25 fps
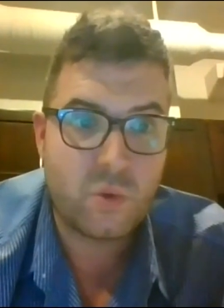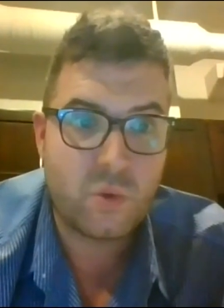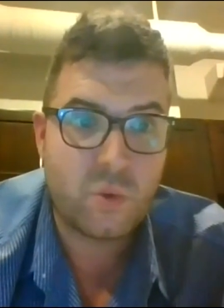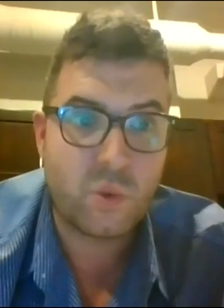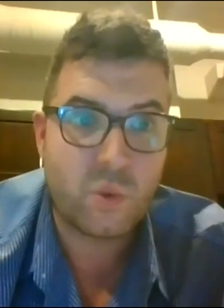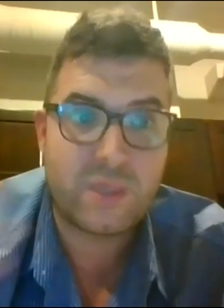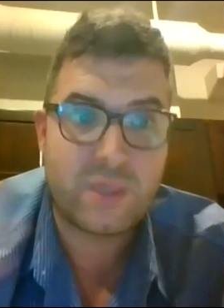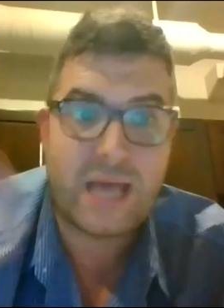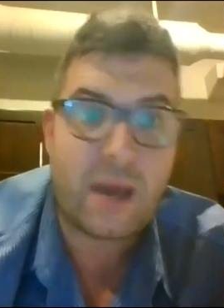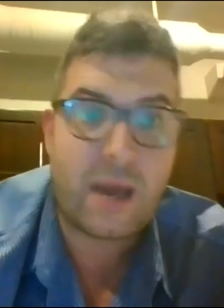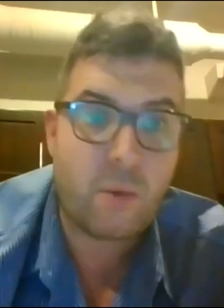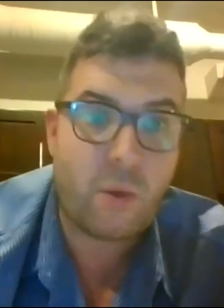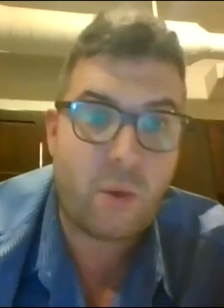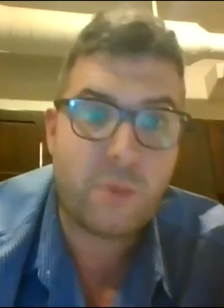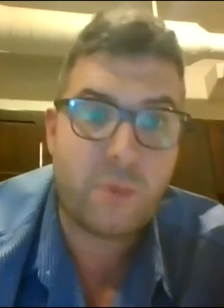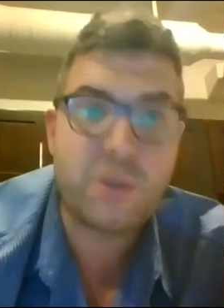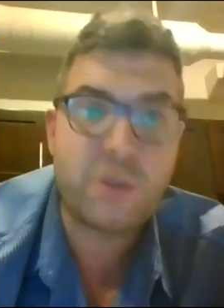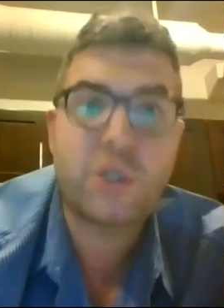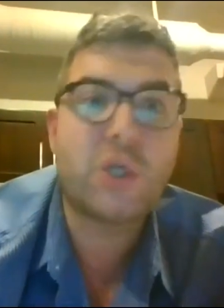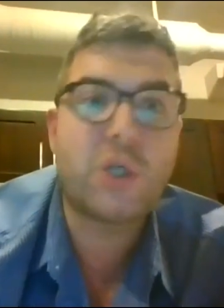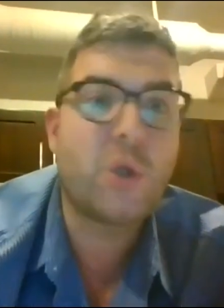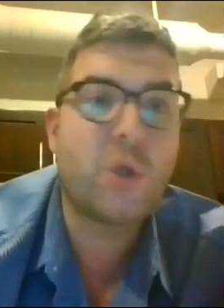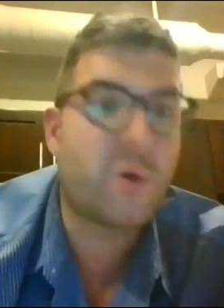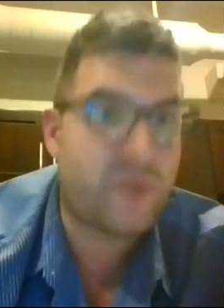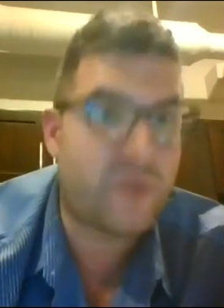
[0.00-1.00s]
With that, what would
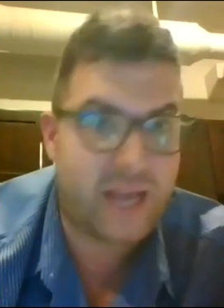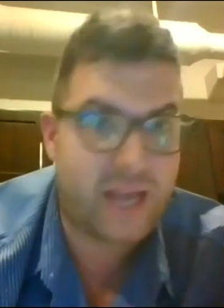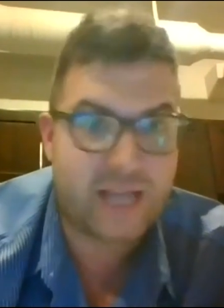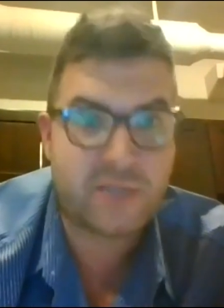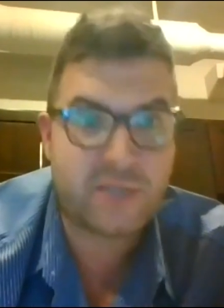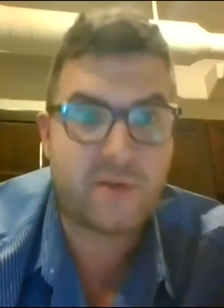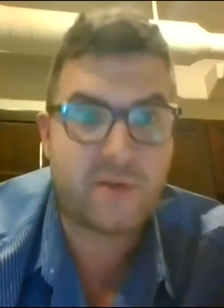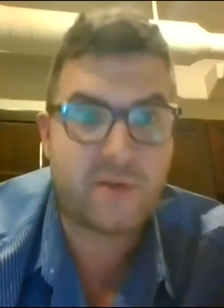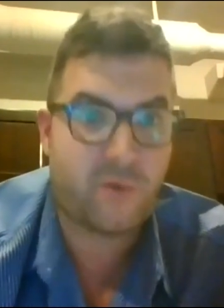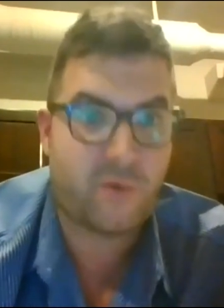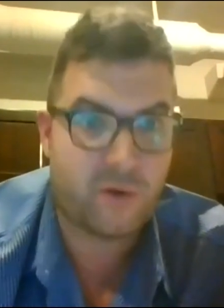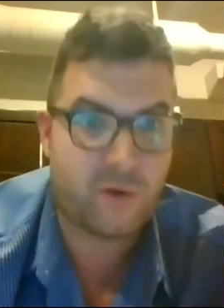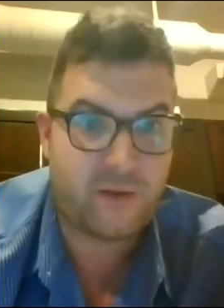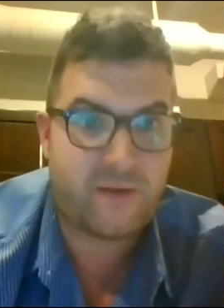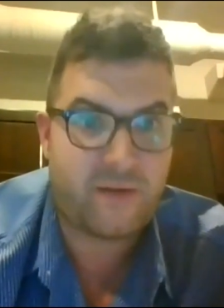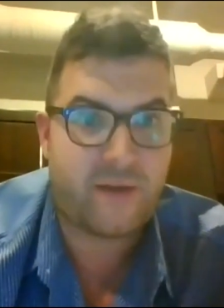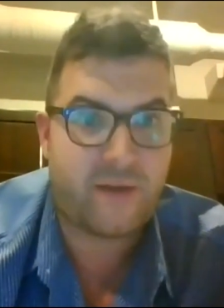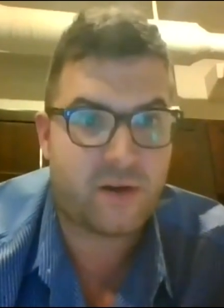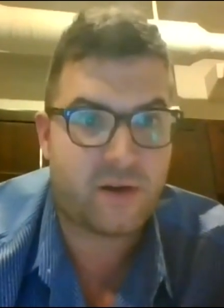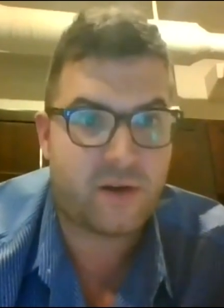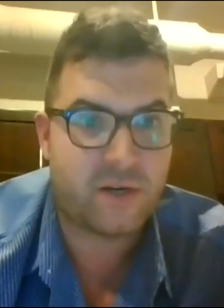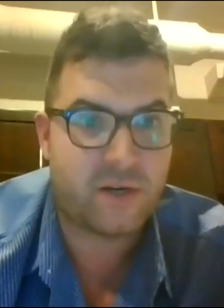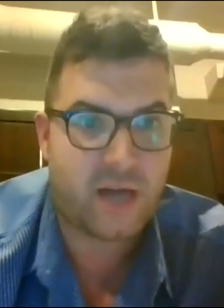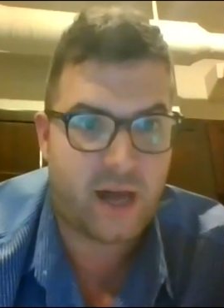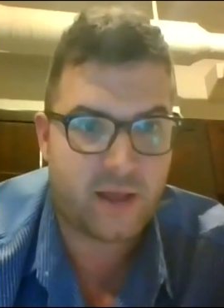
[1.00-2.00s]
you do with an extra $400 to
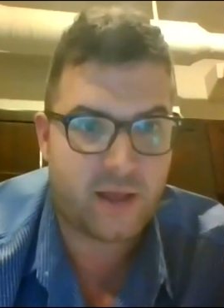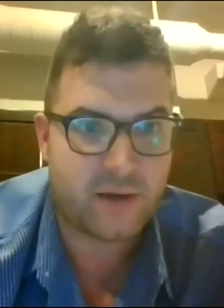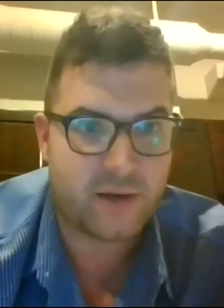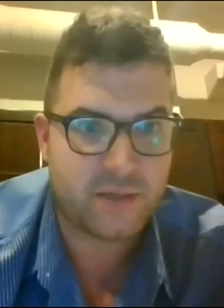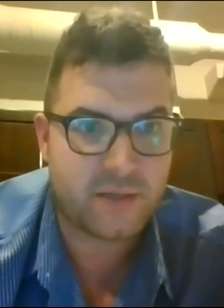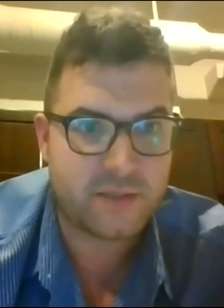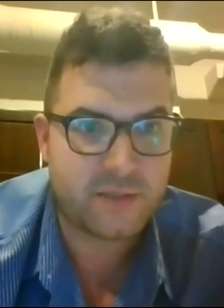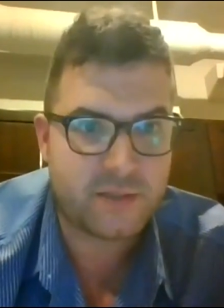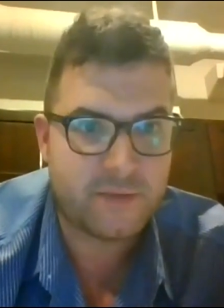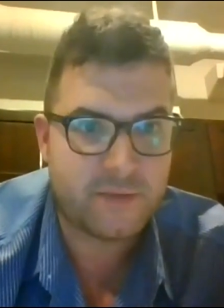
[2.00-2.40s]
$500?